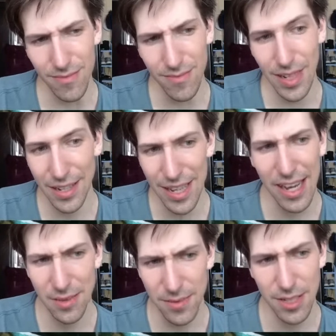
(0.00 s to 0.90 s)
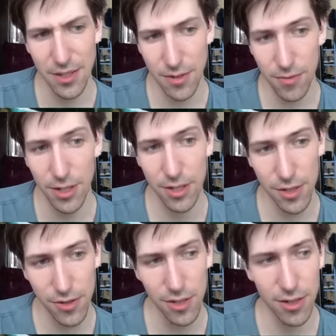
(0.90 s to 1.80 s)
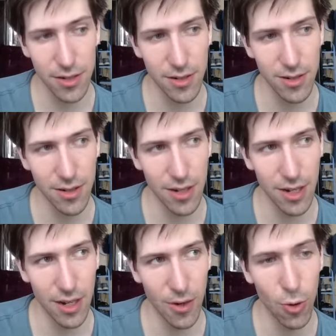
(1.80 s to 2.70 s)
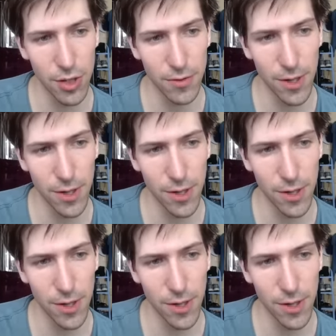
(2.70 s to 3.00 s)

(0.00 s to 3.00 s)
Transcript: yeah, it's really strong. Oil Rogue